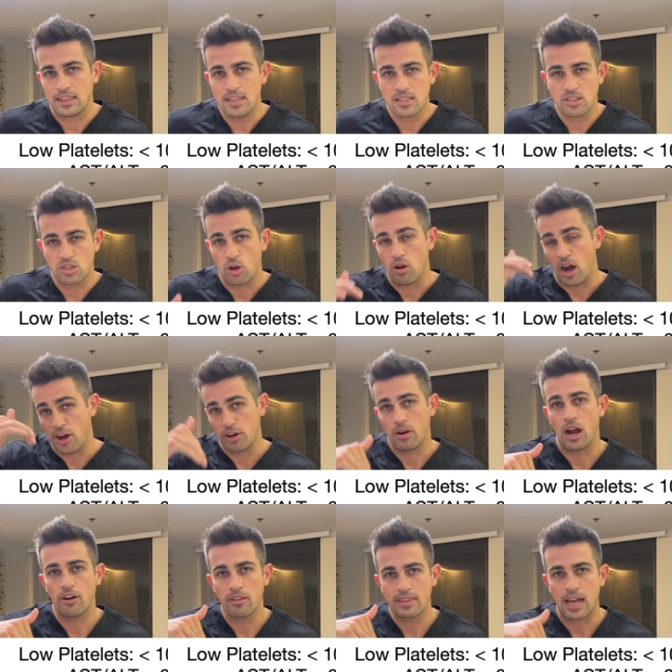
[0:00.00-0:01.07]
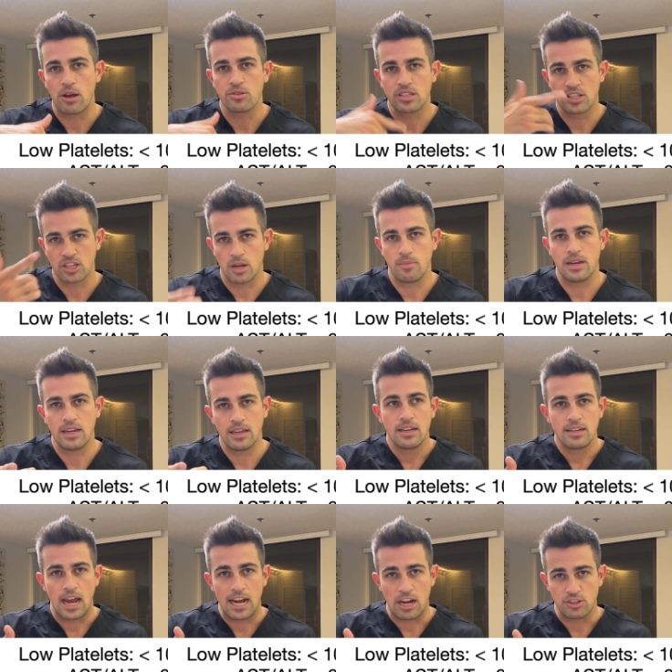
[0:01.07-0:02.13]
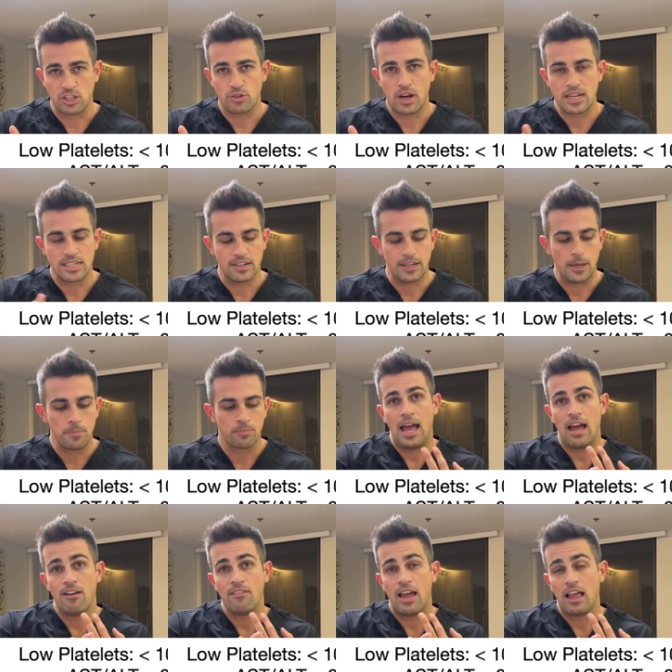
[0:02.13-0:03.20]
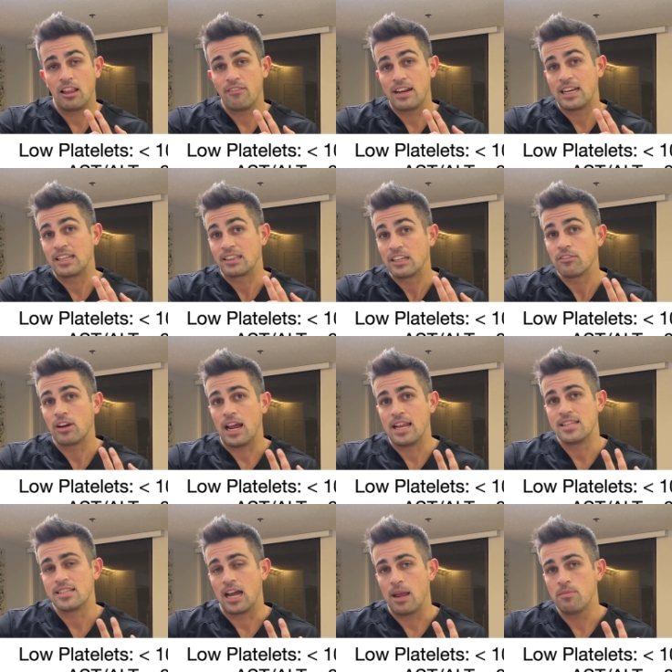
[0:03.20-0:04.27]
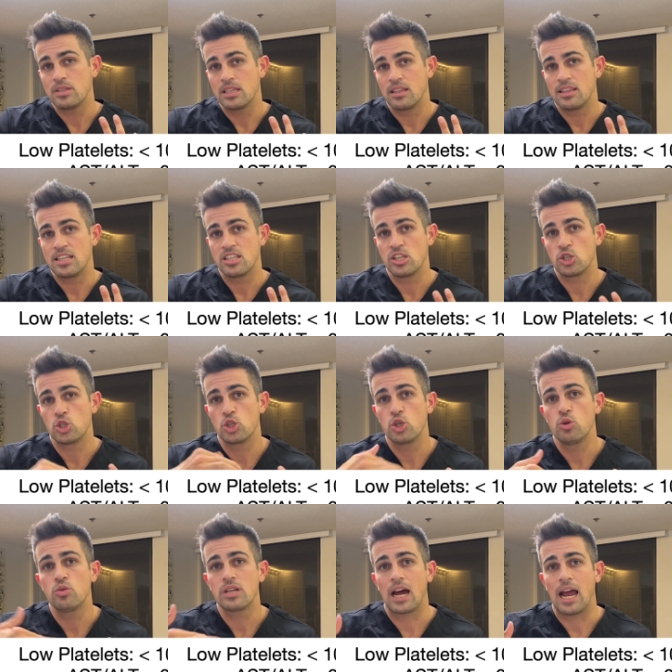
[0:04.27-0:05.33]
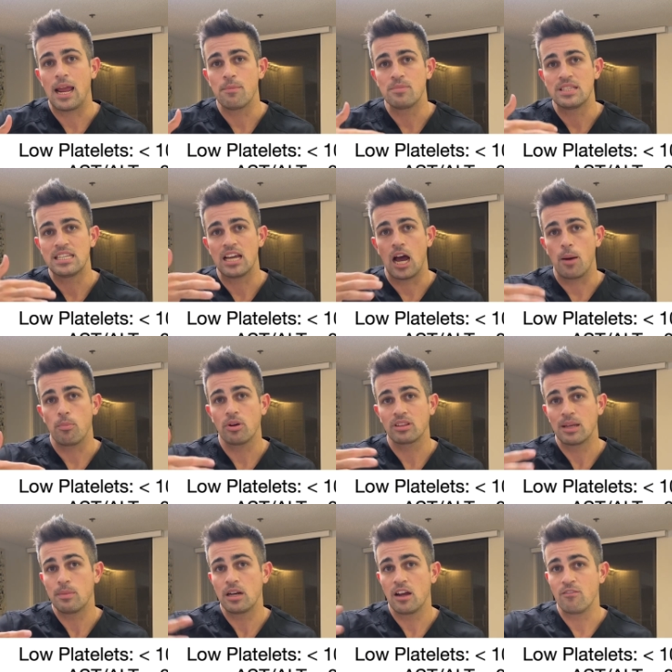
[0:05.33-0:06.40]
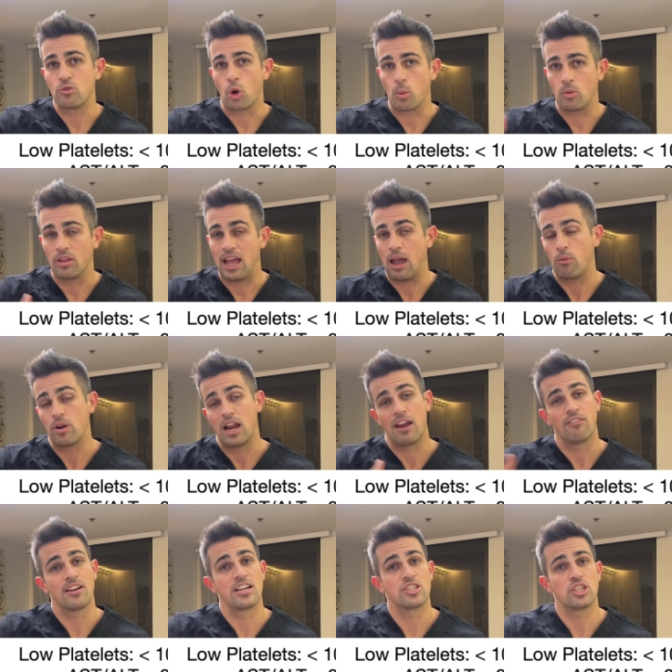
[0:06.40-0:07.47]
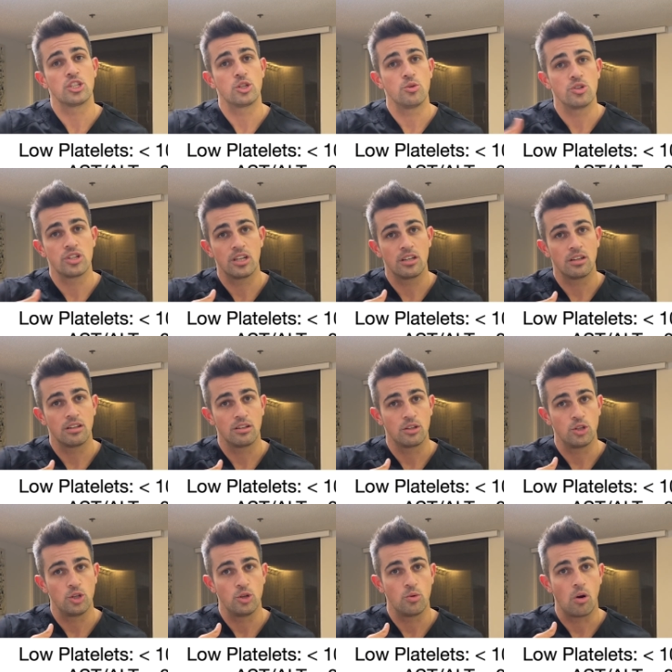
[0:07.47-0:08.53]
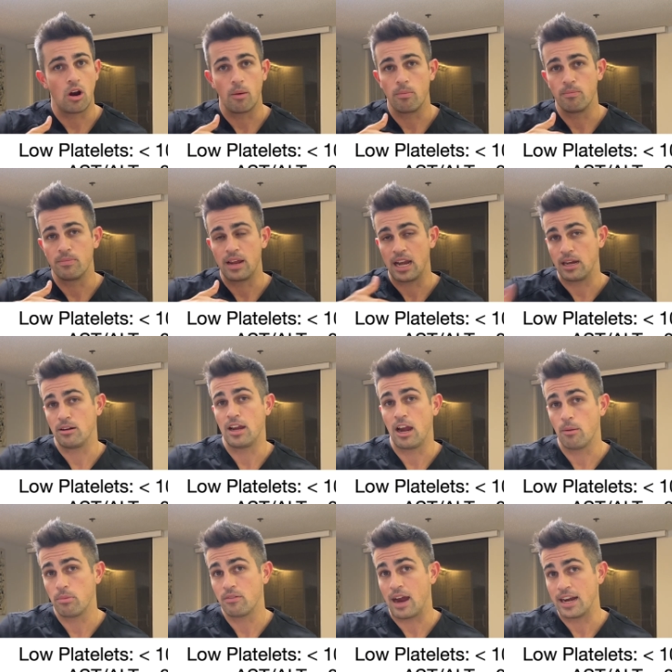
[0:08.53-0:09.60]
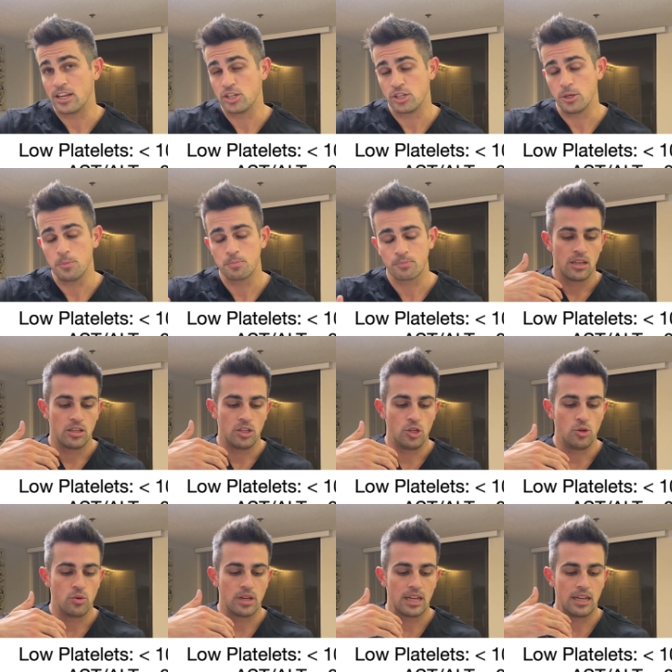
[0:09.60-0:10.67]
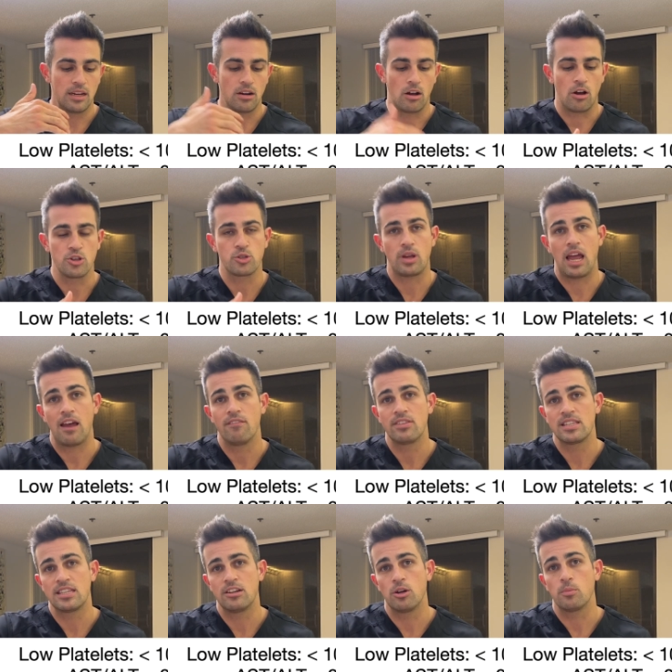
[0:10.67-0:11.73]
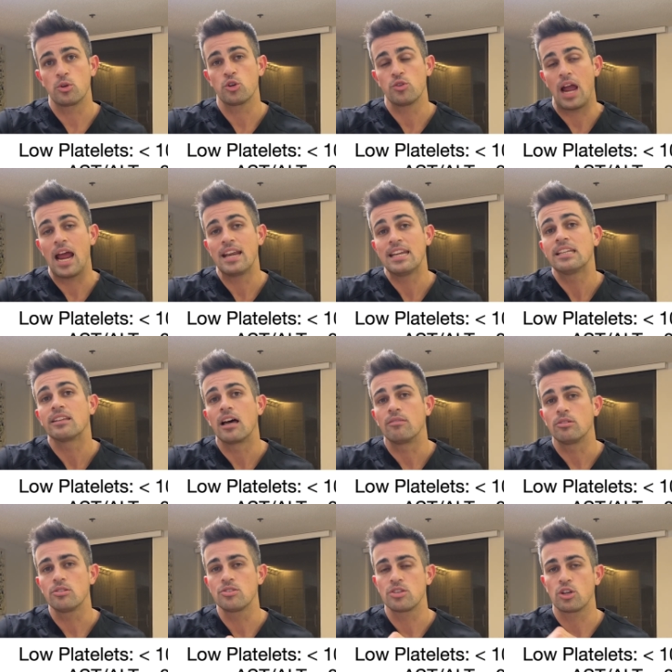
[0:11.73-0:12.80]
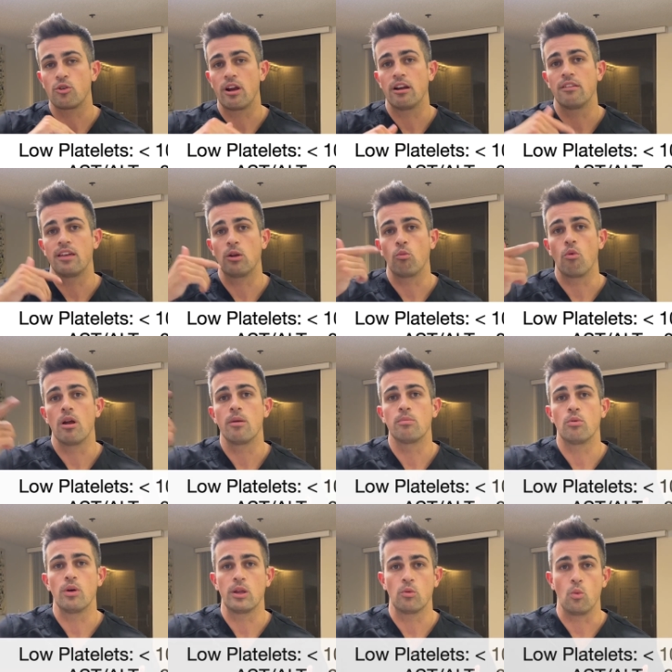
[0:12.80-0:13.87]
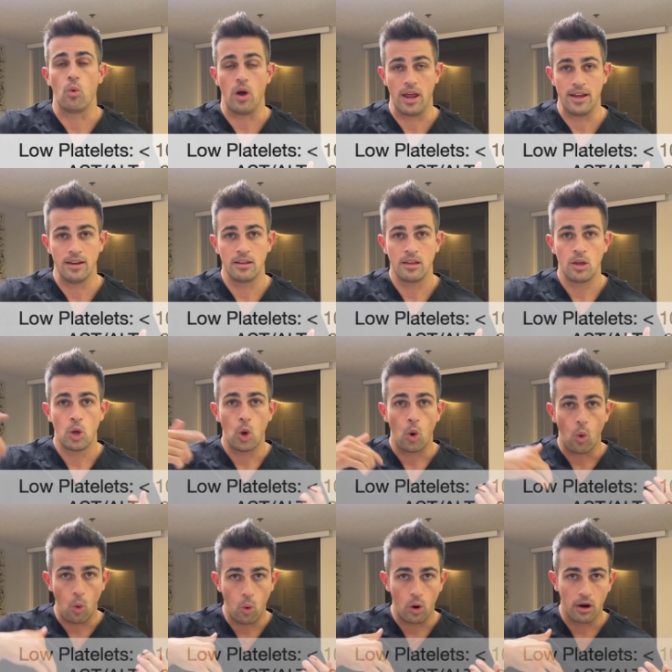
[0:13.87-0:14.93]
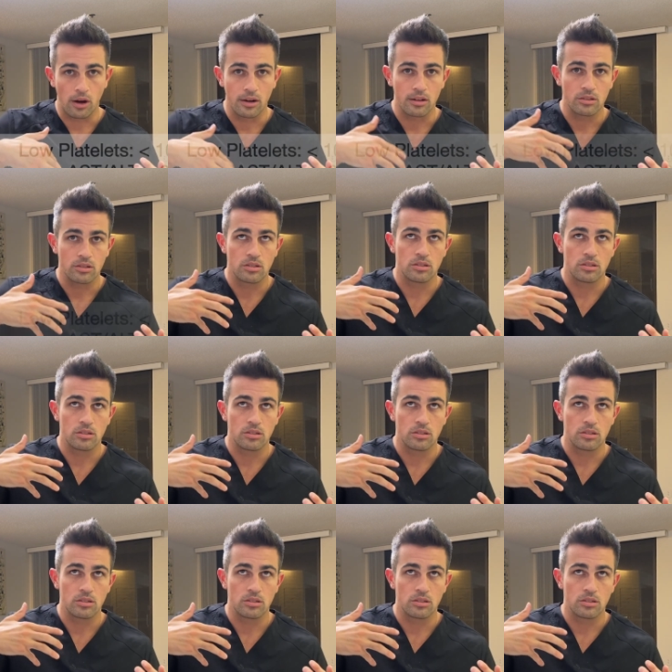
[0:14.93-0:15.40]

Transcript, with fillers: this. So under 100,000 is gonna be diagnostic criteria. Have elevated liver enzymes. This is 2 times the upper limit of normal at whatever institution you are getting care provided to. You can also have serum creatinine levels greater than 1.1 or